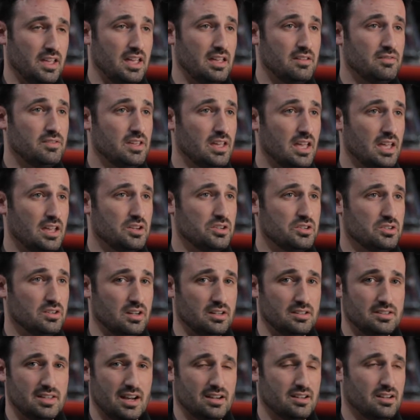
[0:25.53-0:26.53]
aviation
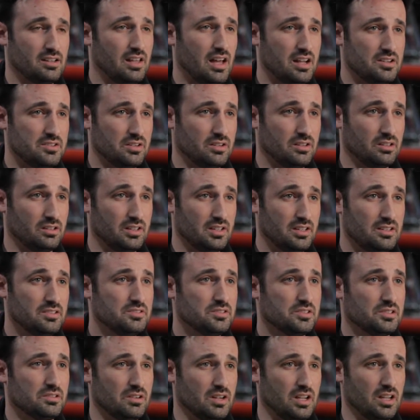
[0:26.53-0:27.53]
and technological
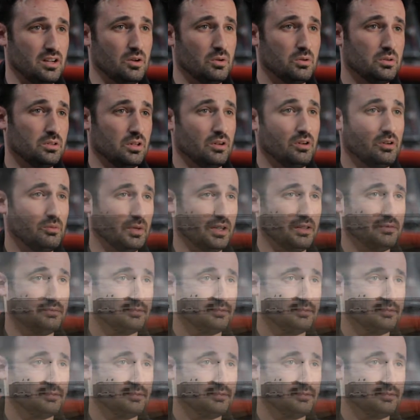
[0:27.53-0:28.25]
history in Oklahoma.